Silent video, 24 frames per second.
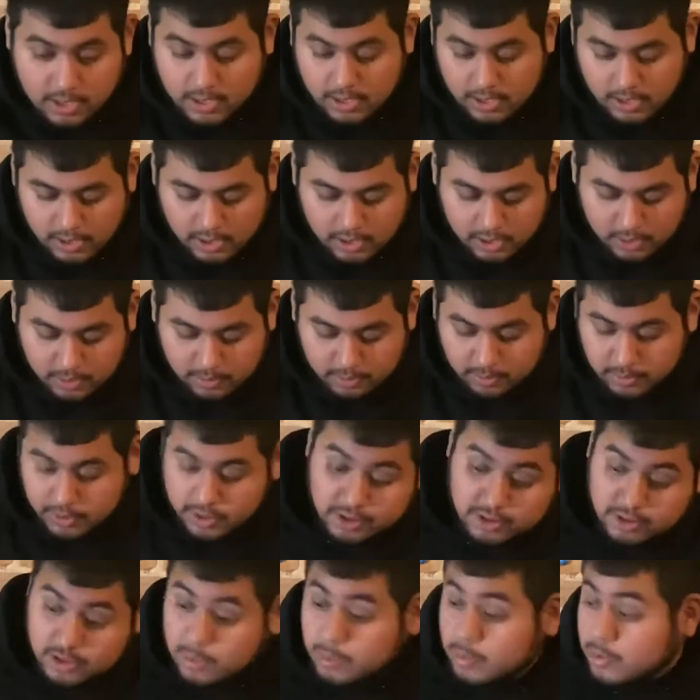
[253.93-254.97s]
I'm going to
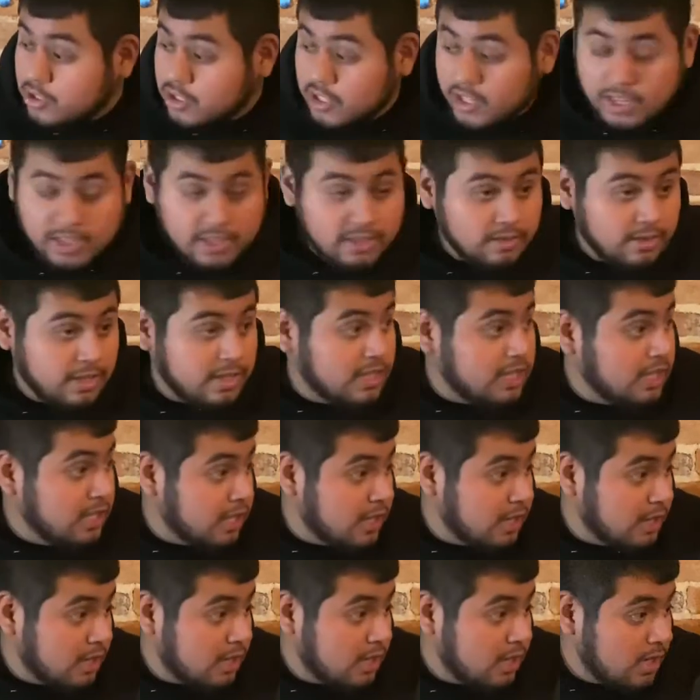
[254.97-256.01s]
double check right
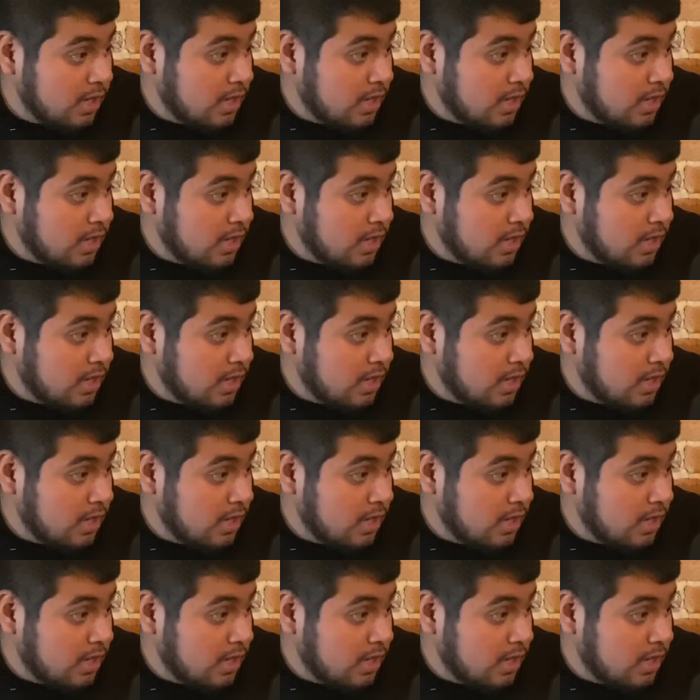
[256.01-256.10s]
here